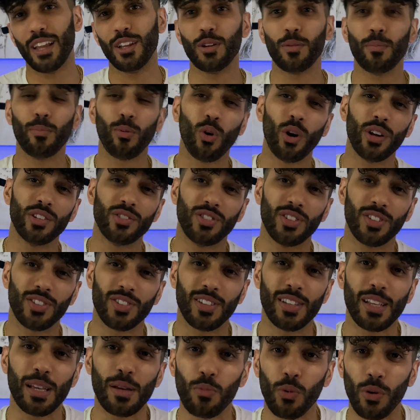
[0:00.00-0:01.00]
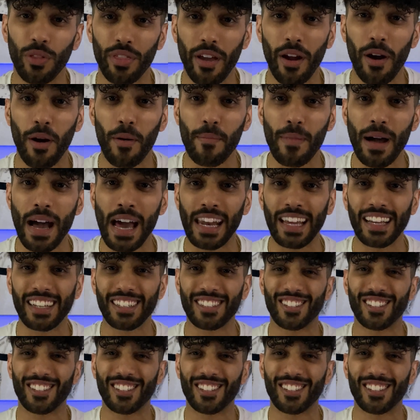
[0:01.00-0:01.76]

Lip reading: your boy is just Neeb with aromatics.